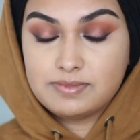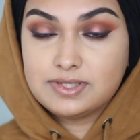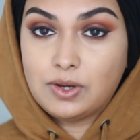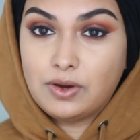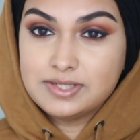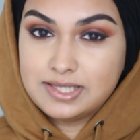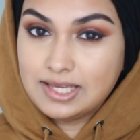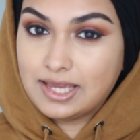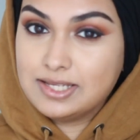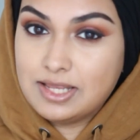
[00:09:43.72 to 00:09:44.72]
So I was
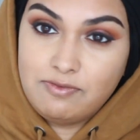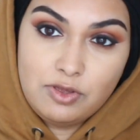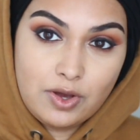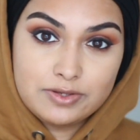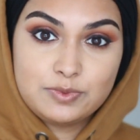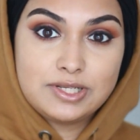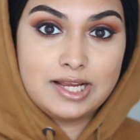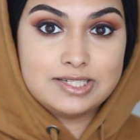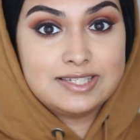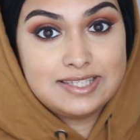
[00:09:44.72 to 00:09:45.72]
thinking, if you guys would
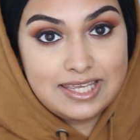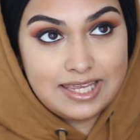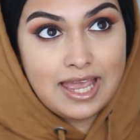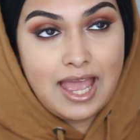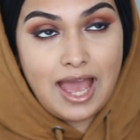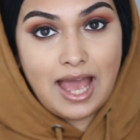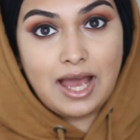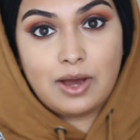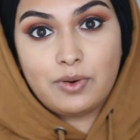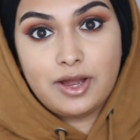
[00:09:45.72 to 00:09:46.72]
like to see
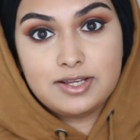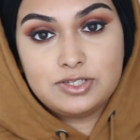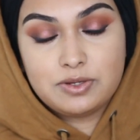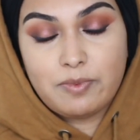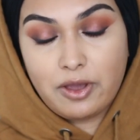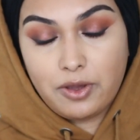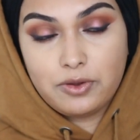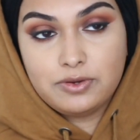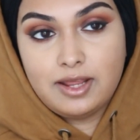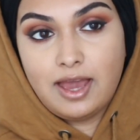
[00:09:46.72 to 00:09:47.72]
how I do my
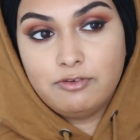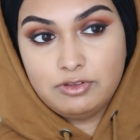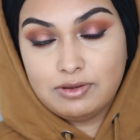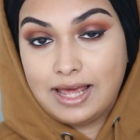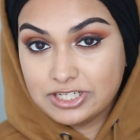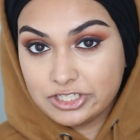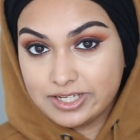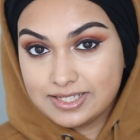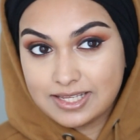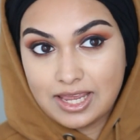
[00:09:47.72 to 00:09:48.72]
own LVL
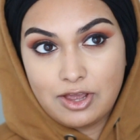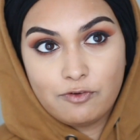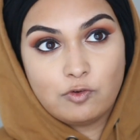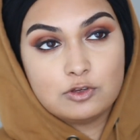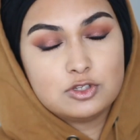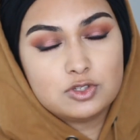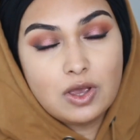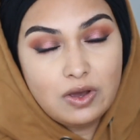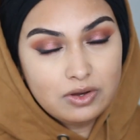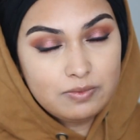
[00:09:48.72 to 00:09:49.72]
lashes for
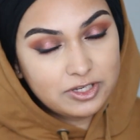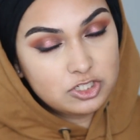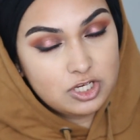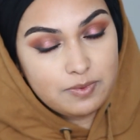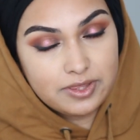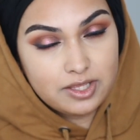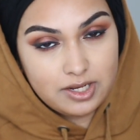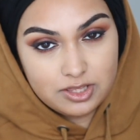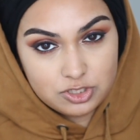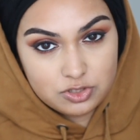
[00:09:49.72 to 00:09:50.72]
so much cheaper than
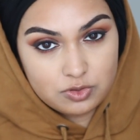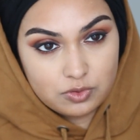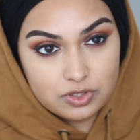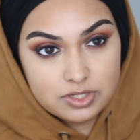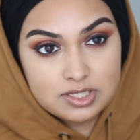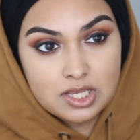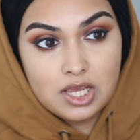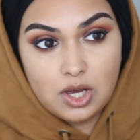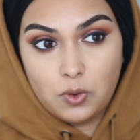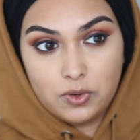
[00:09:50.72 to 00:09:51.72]
in the stores
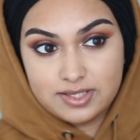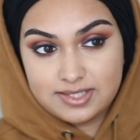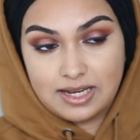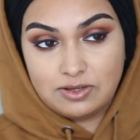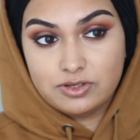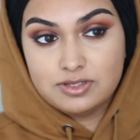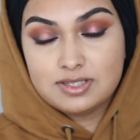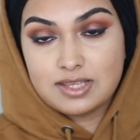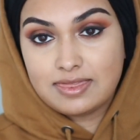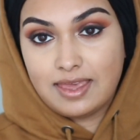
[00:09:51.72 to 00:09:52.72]
or in the
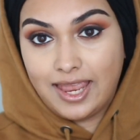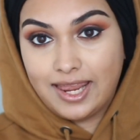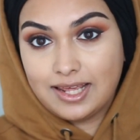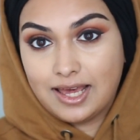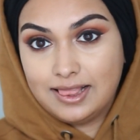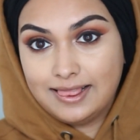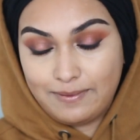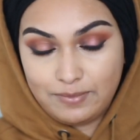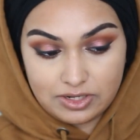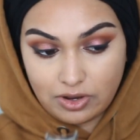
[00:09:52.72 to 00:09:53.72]
salons, then
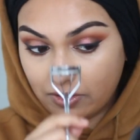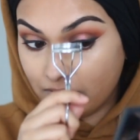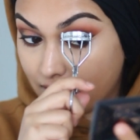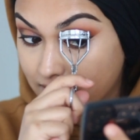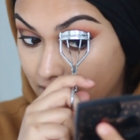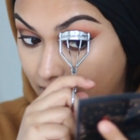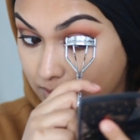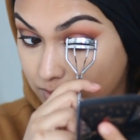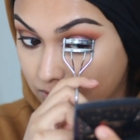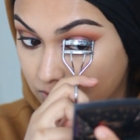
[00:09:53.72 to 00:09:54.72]
let me know and
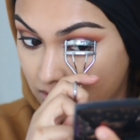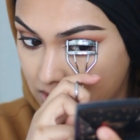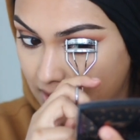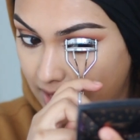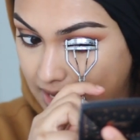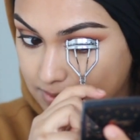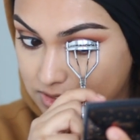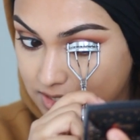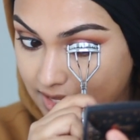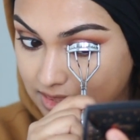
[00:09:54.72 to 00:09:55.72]
I will aim
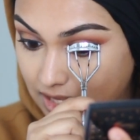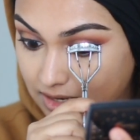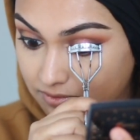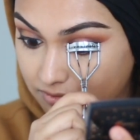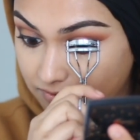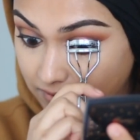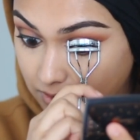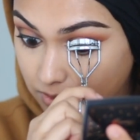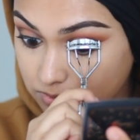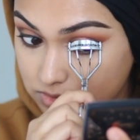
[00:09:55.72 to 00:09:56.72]
to get that
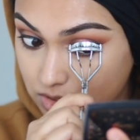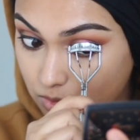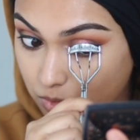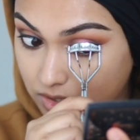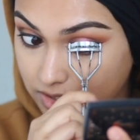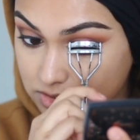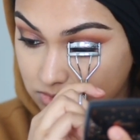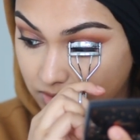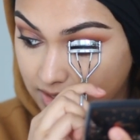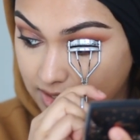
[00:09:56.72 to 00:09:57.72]
filmed when I
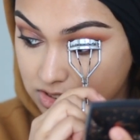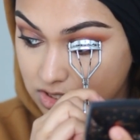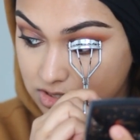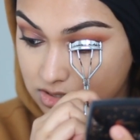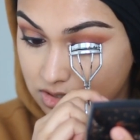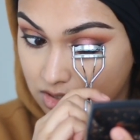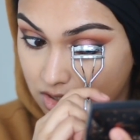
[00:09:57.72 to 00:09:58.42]
do my lashes.